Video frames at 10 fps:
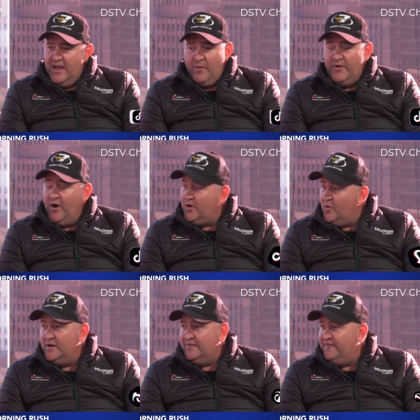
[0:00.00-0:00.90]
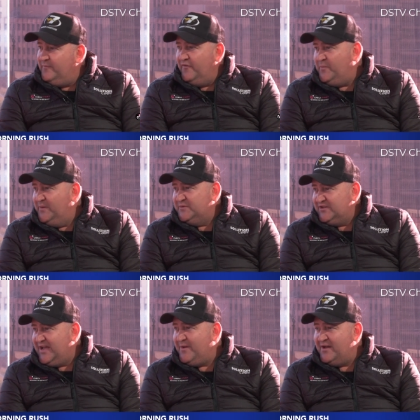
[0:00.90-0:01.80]
we are calling for people to
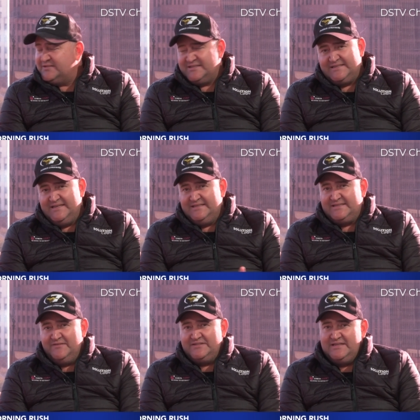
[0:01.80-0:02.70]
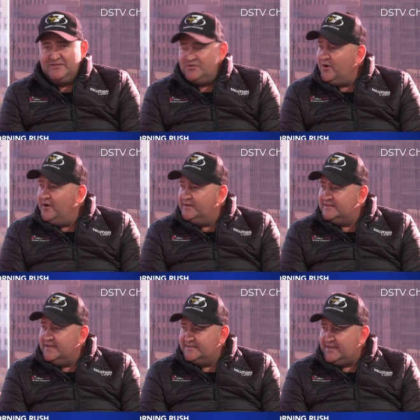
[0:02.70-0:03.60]
come out 16th, 17th tomorrow and,
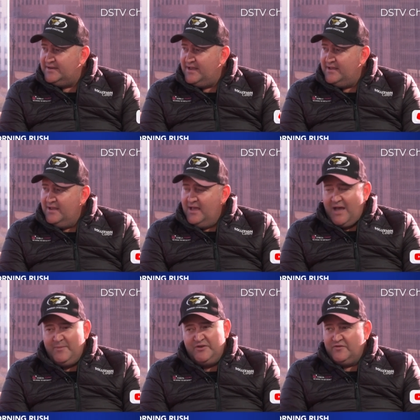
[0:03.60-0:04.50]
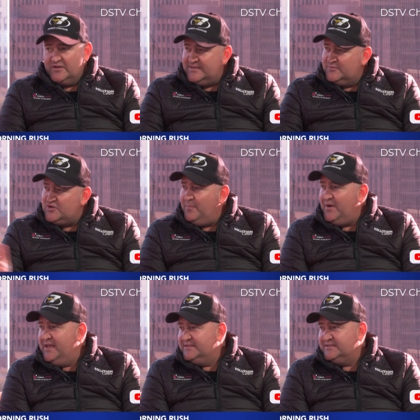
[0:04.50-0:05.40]
and, Sunday. I mean, you've got some top
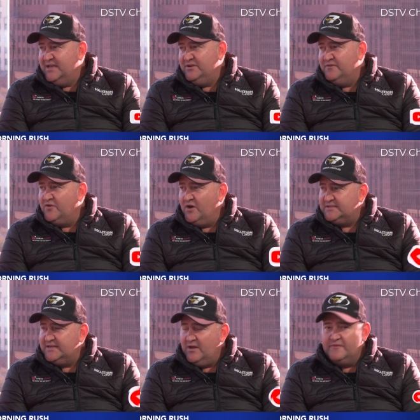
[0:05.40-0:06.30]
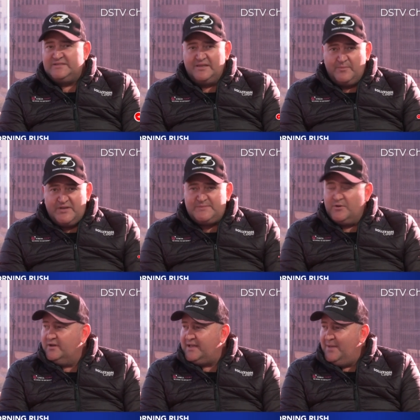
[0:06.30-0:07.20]
players here. You've got obviously the
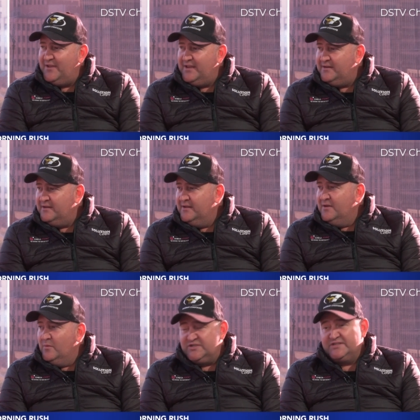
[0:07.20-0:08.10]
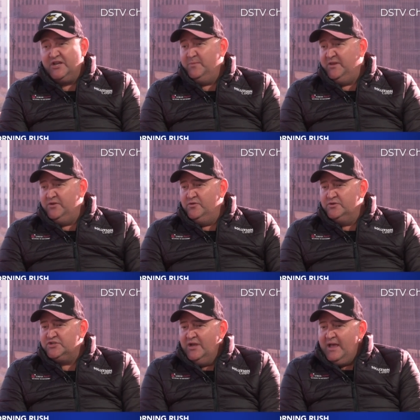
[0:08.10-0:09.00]
Blitzbokke coming in, which is going to be
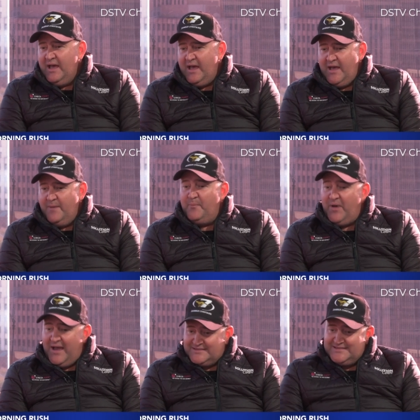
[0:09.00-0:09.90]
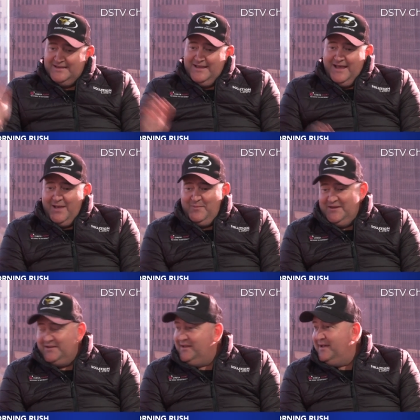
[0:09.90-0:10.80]
huge. Uh, but I
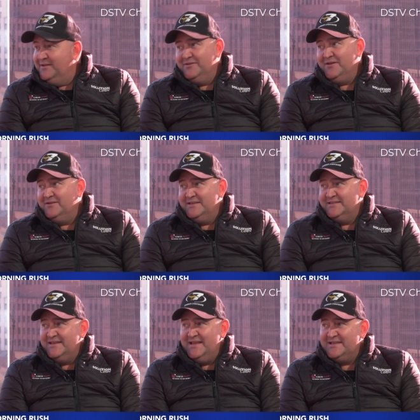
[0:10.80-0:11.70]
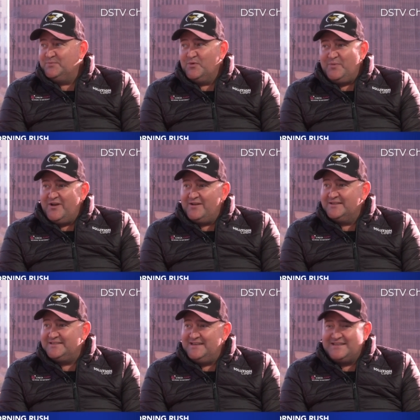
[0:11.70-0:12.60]
mean, uh, you know, SA has more power
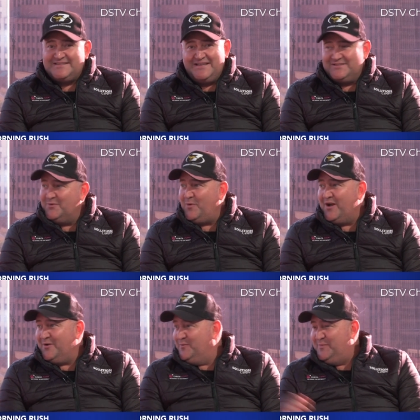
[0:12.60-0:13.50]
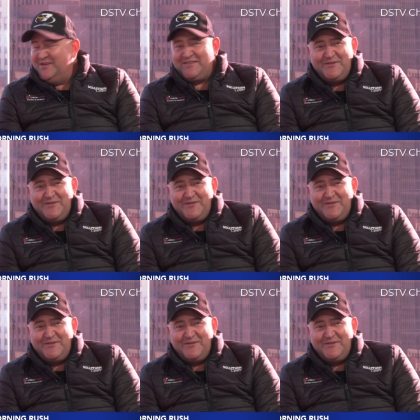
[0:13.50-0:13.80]
cuts than us now, so I'm not beat the